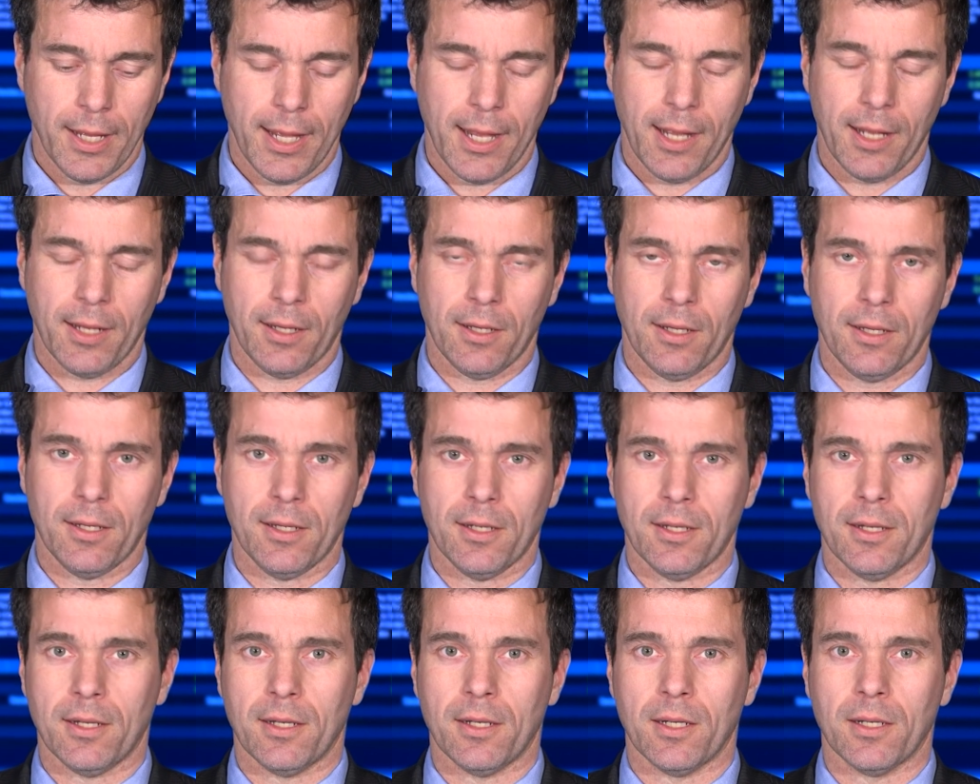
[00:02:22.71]
And
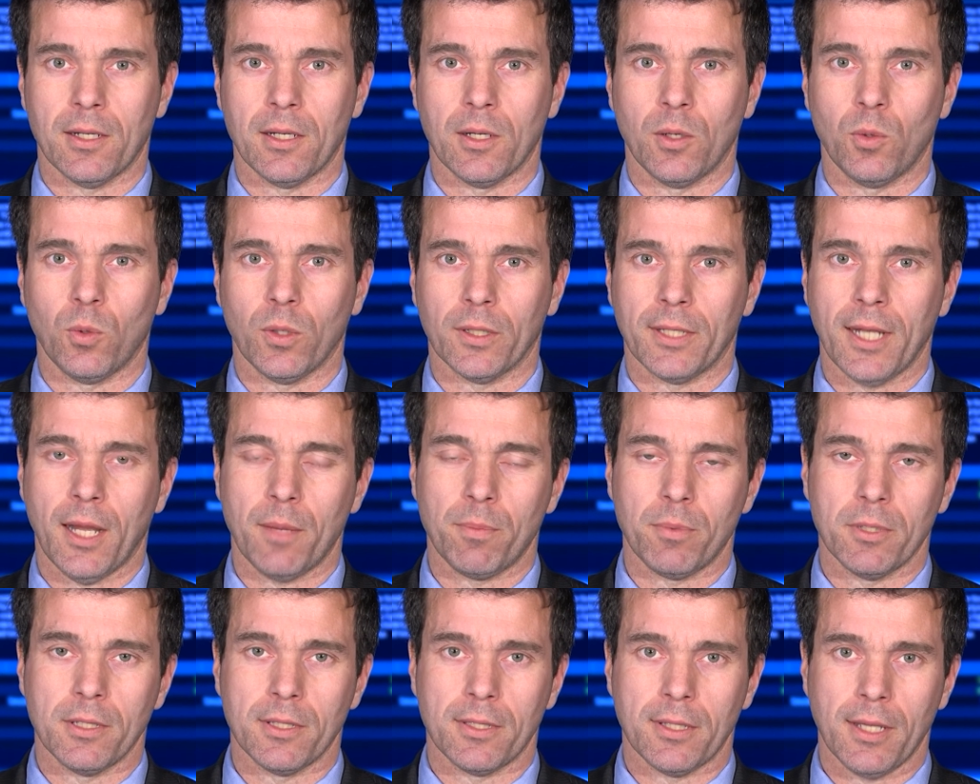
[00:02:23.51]
what
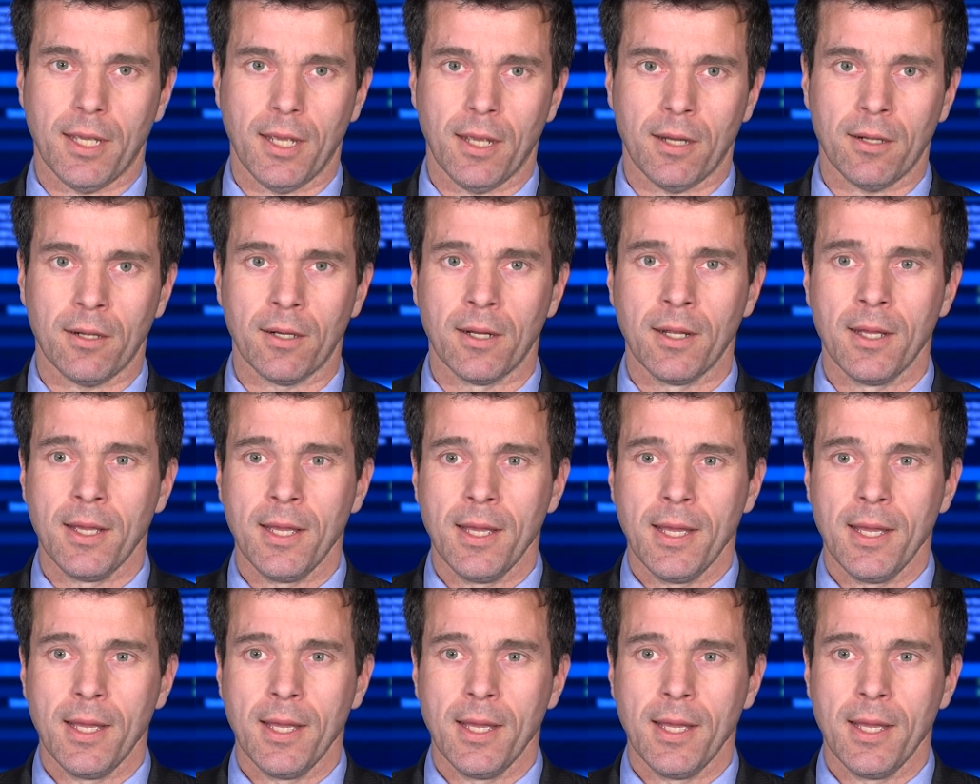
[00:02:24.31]
happens here?